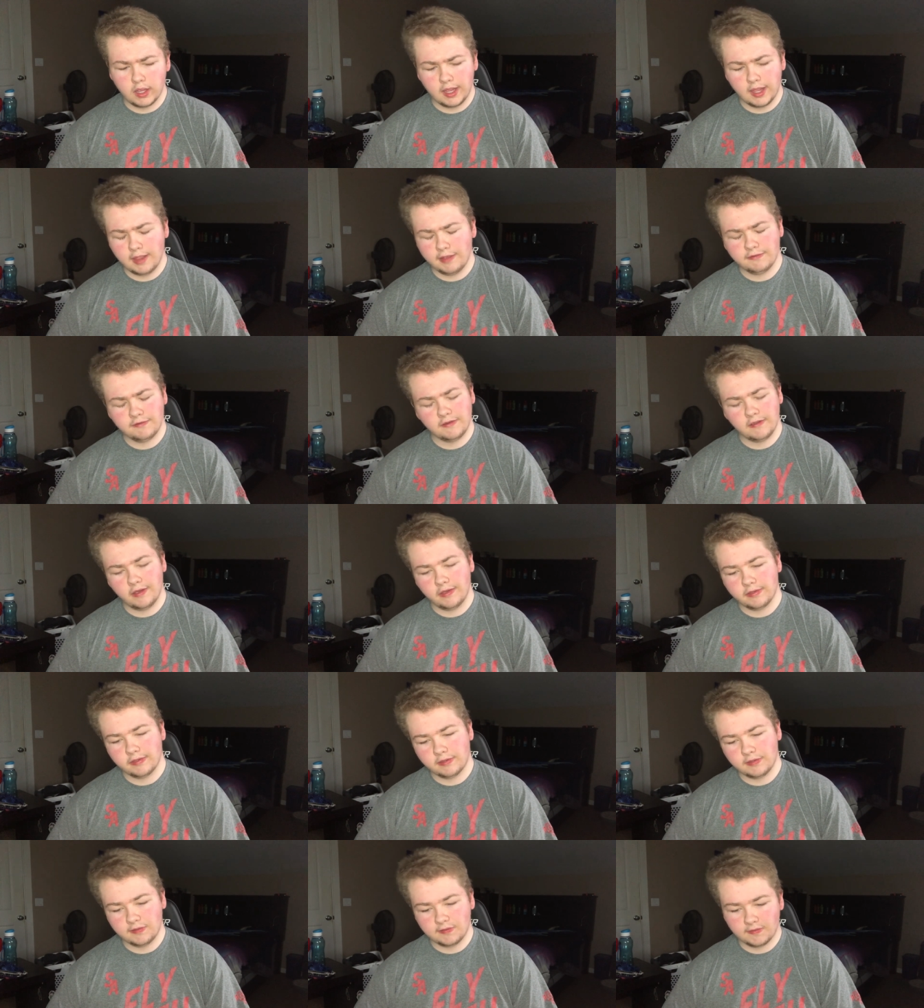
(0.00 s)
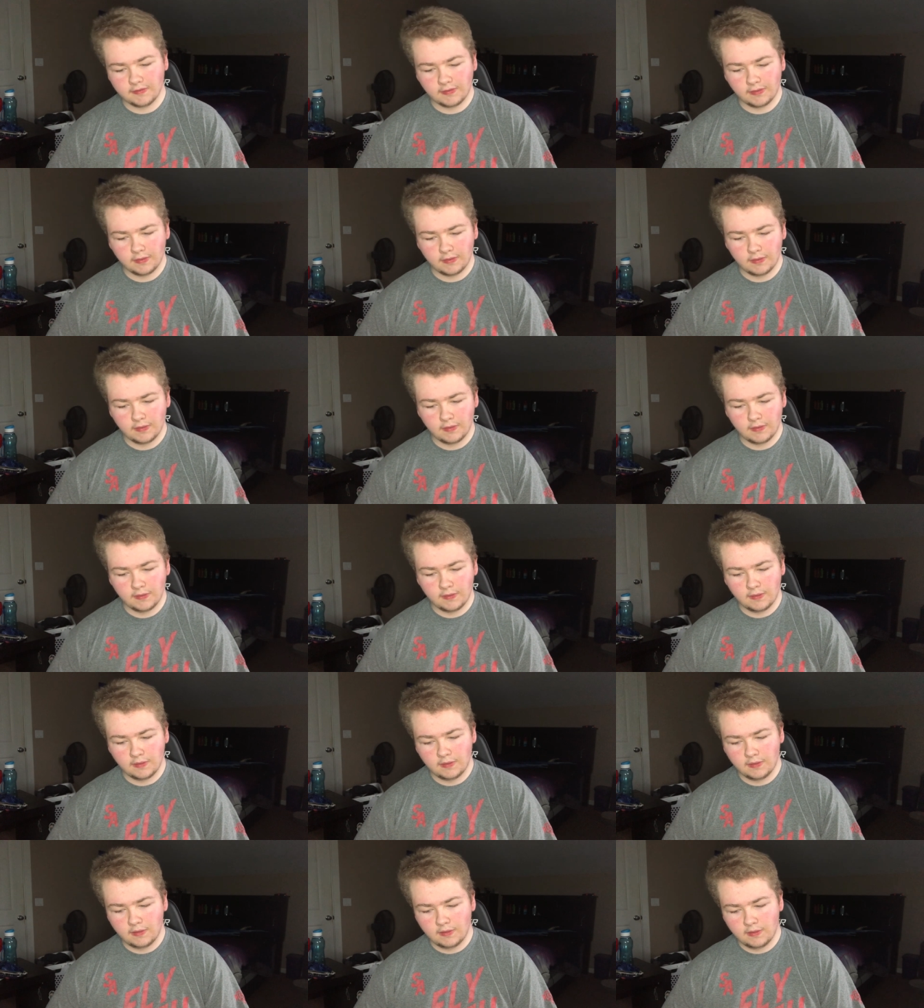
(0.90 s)
it just
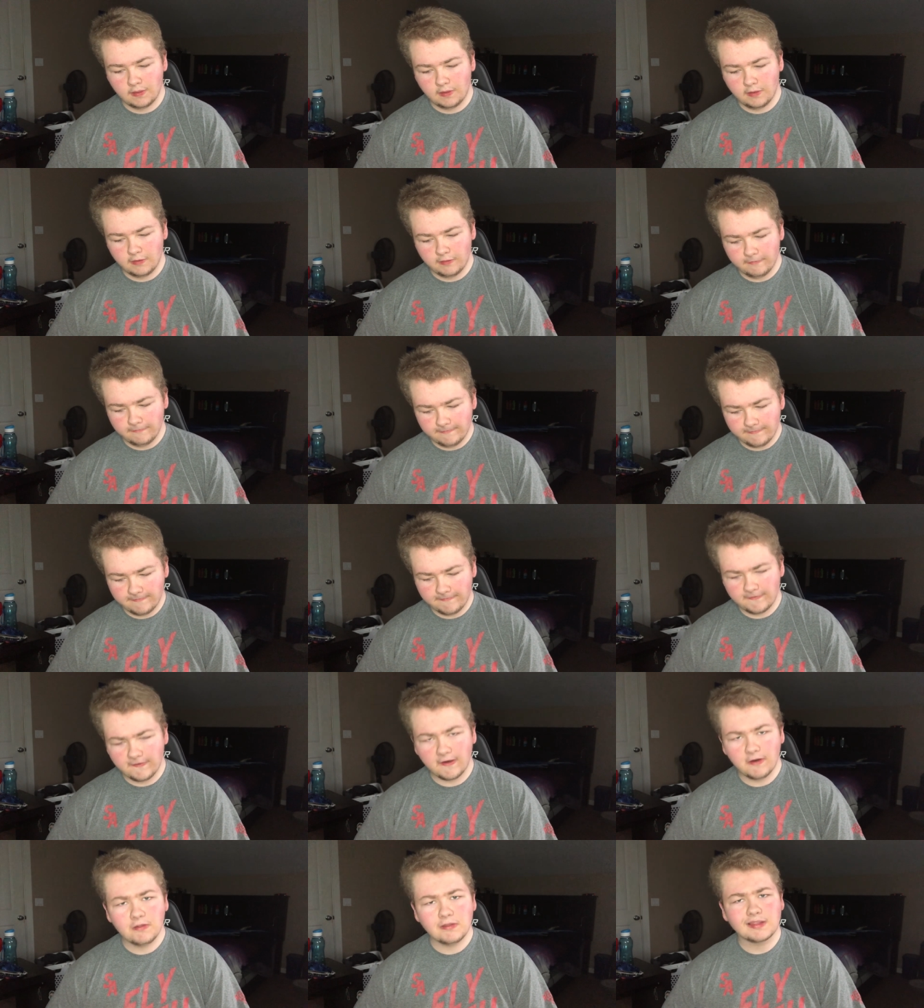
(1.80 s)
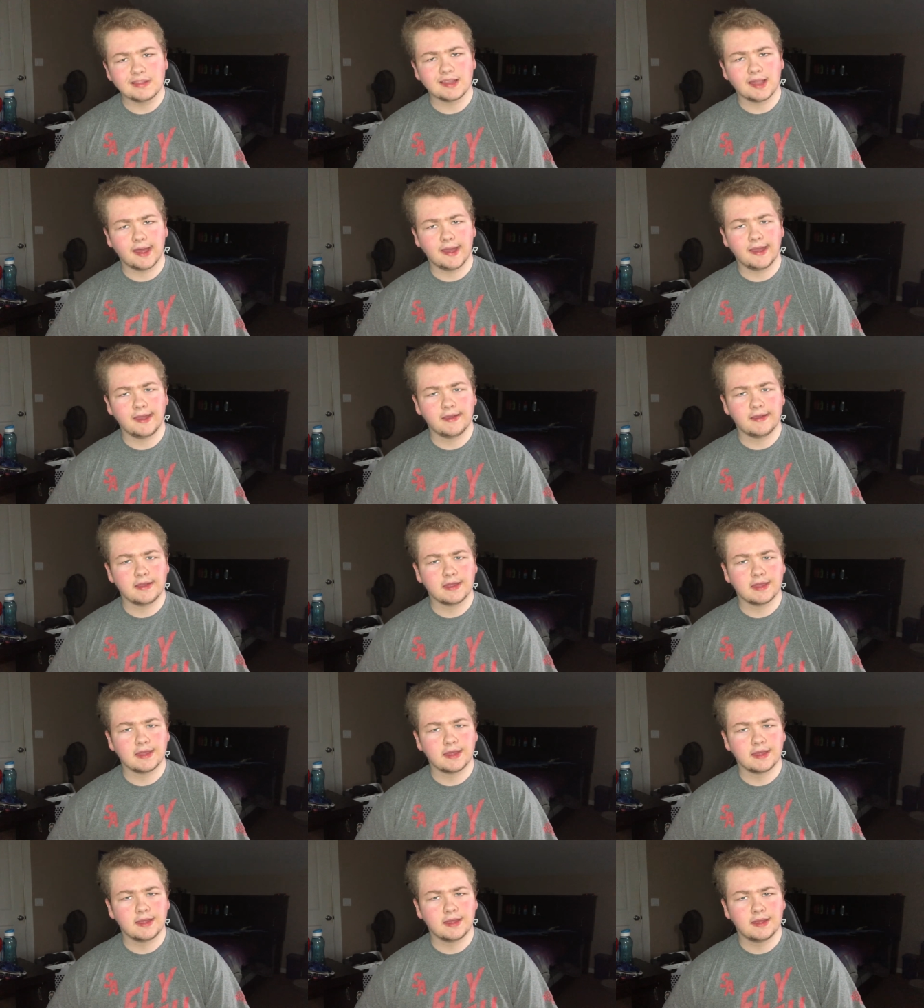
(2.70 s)
felt
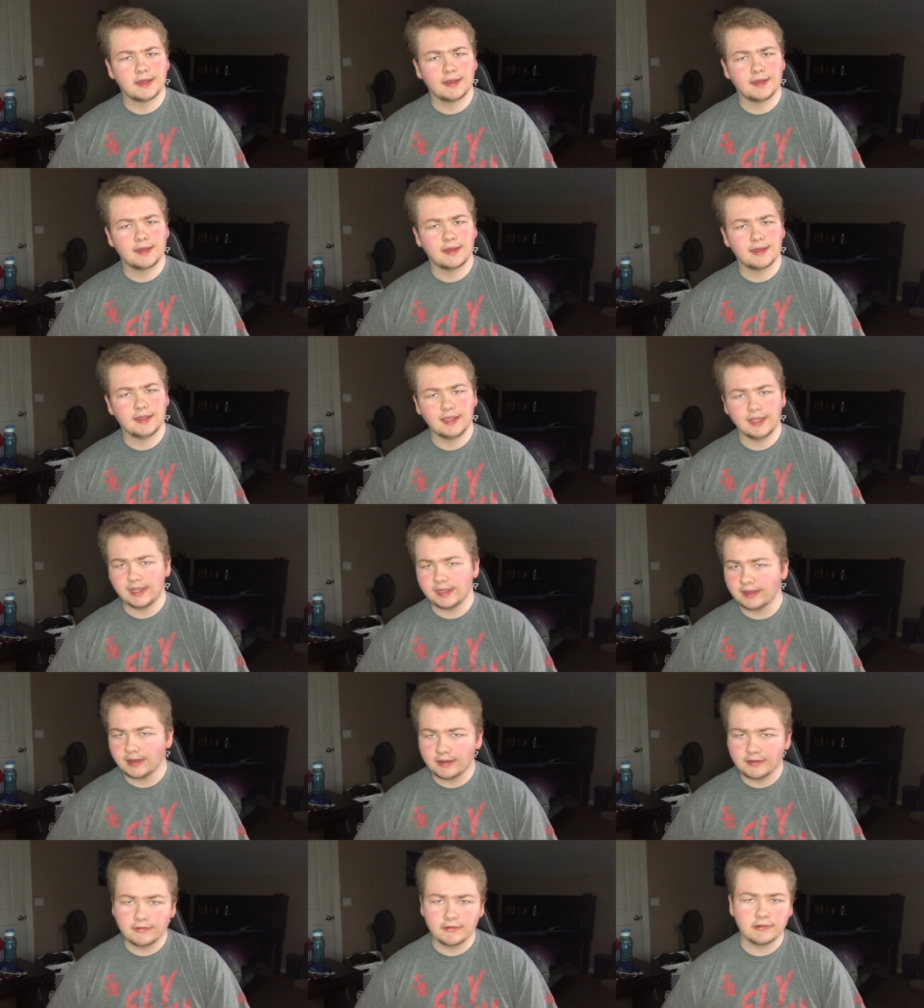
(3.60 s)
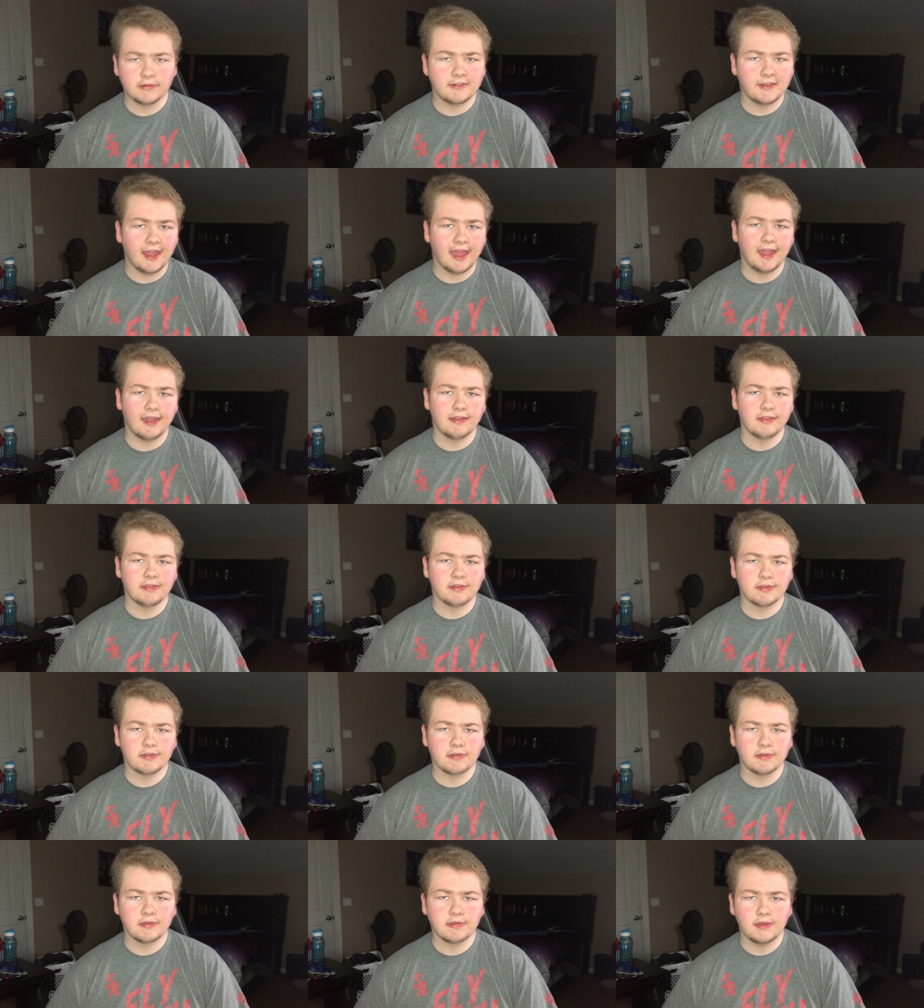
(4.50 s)
like he
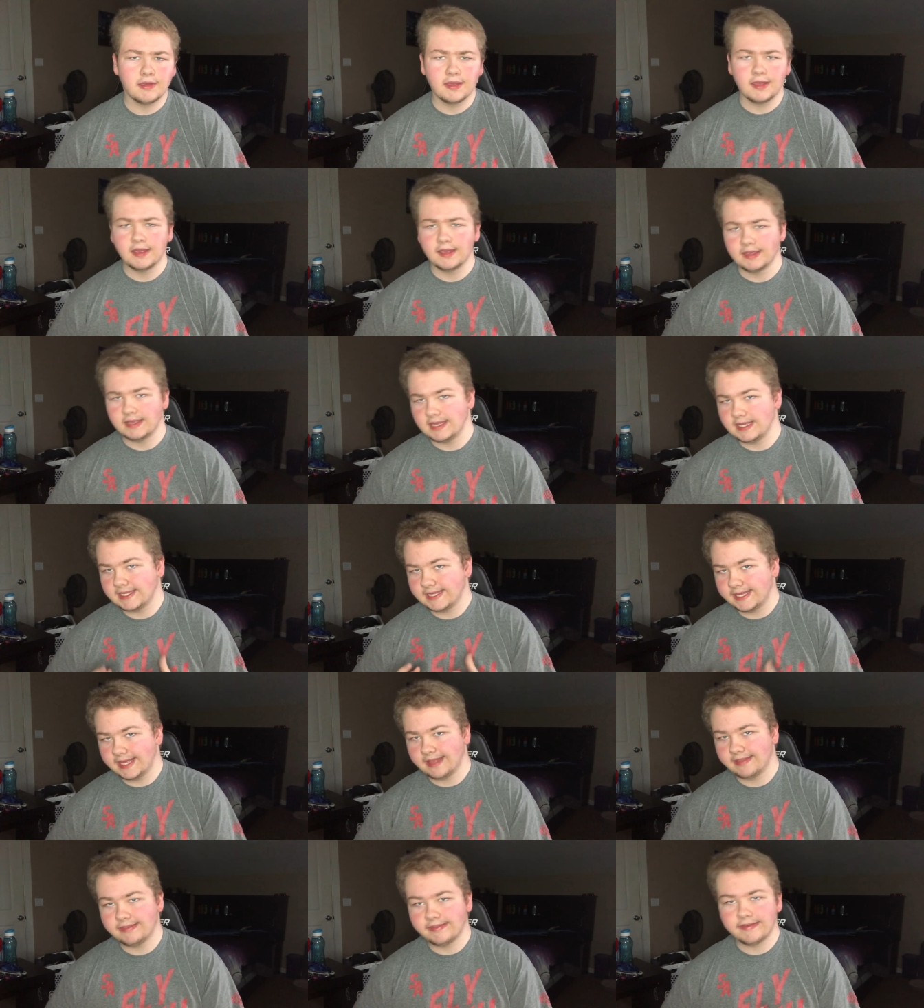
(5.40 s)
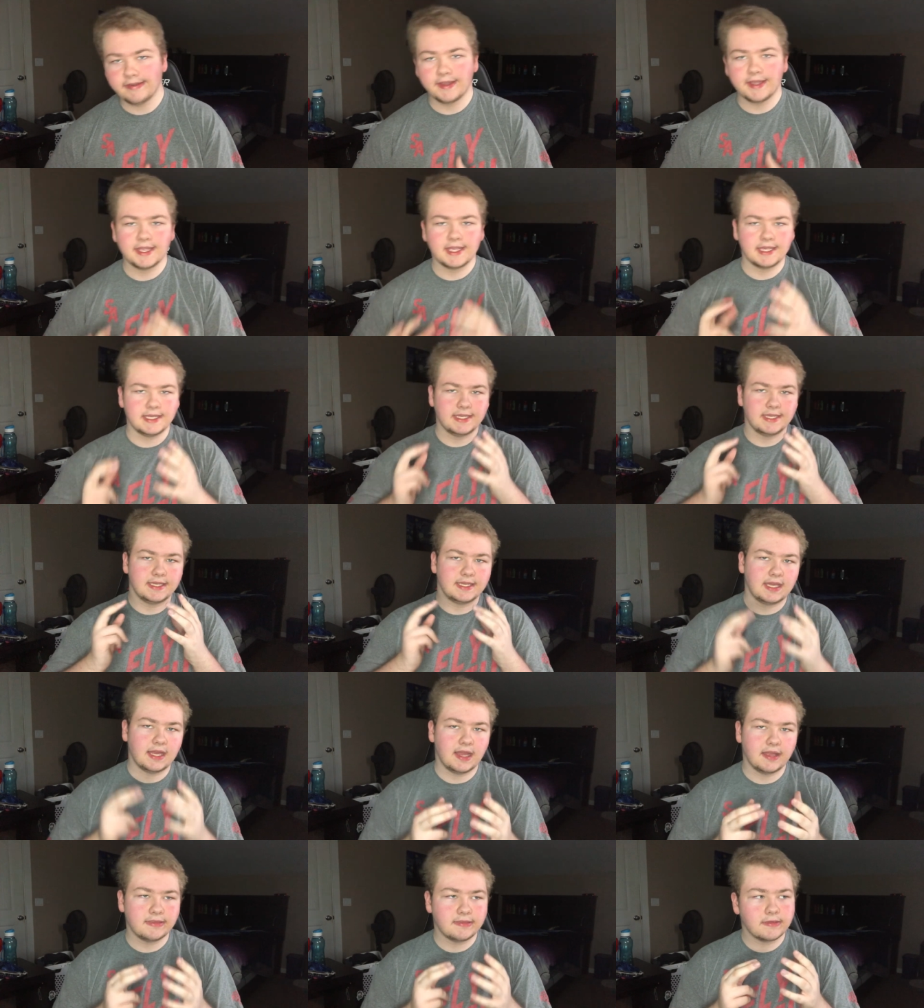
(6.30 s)
understands. He gets it. He
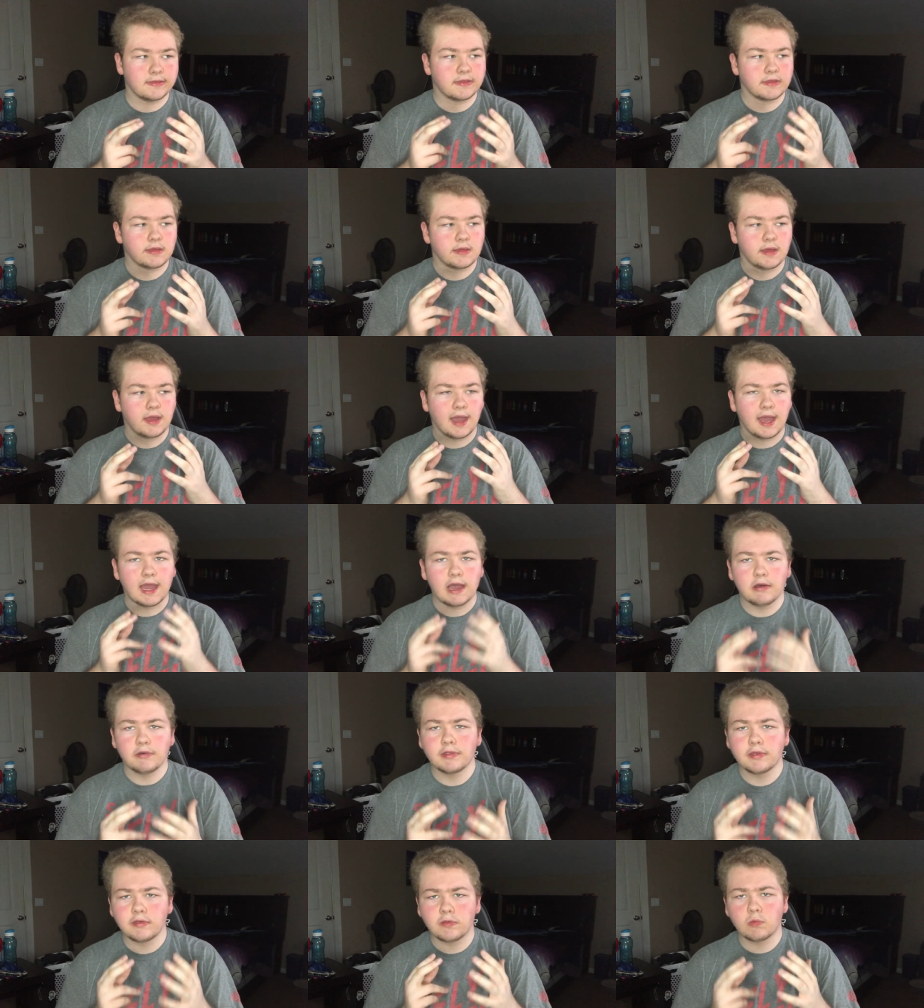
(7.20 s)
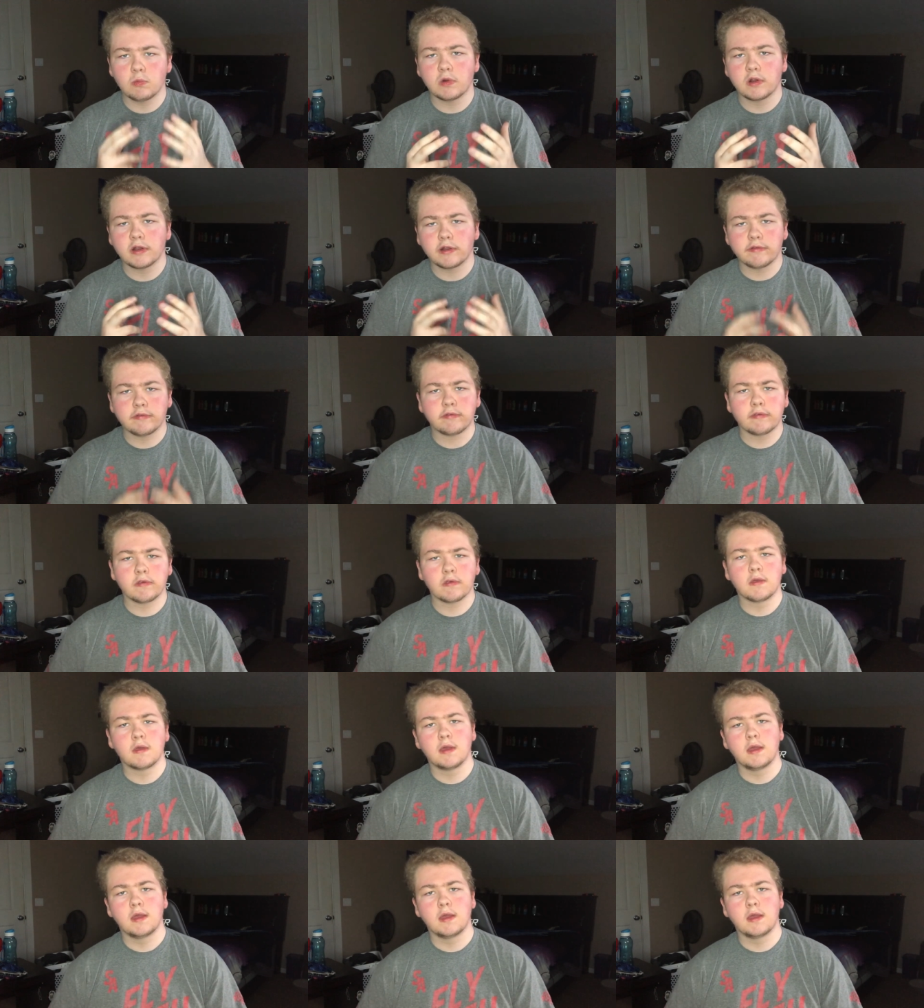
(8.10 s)
gets how this works.